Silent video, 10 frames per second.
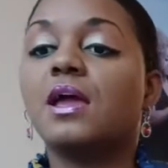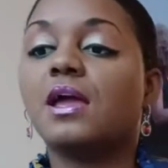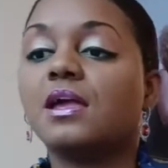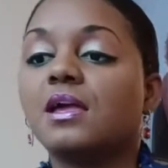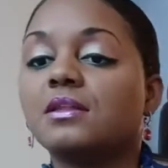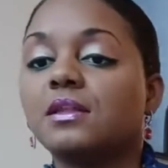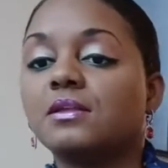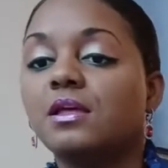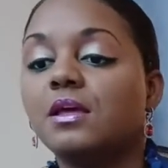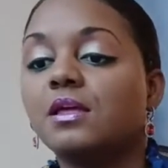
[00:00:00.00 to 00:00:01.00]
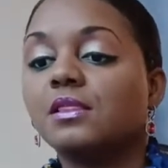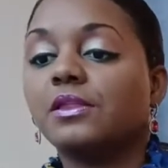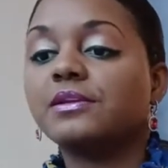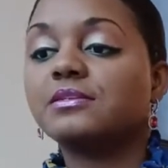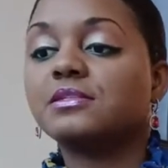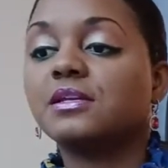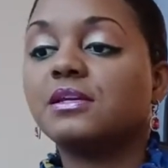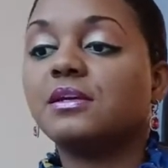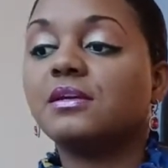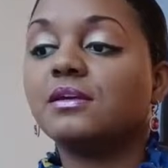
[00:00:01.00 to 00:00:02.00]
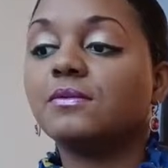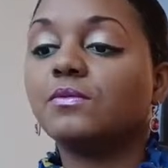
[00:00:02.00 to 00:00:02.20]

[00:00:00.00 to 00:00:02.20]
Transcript: And let's see